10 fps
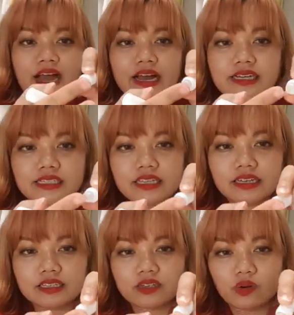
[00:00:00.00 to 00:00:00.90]
has
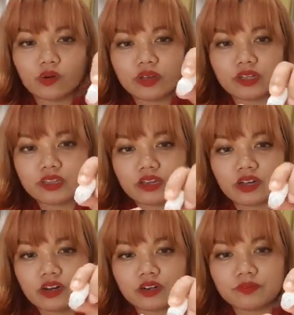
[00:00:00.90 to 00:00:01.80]
like the oil
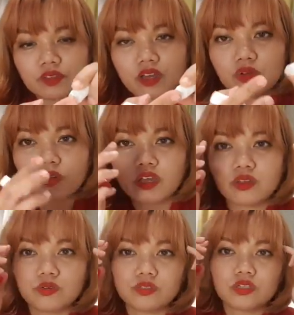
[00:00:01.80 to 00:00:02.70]
there and you can
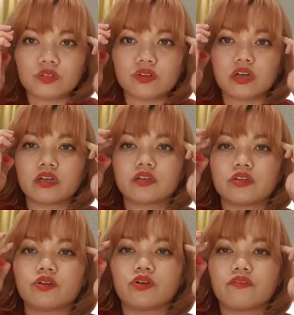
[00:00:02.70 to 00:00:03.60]
use it to like,
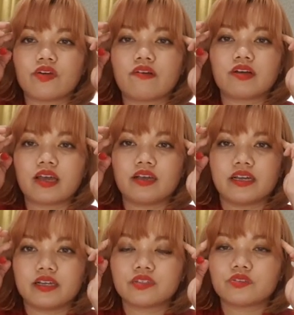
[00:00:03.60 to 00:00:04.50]
you know, if you have a
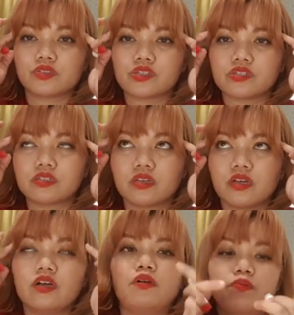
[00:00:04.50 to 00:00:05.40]
headache to just
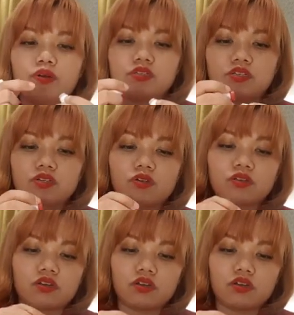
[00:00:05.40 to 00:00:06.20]
press it on,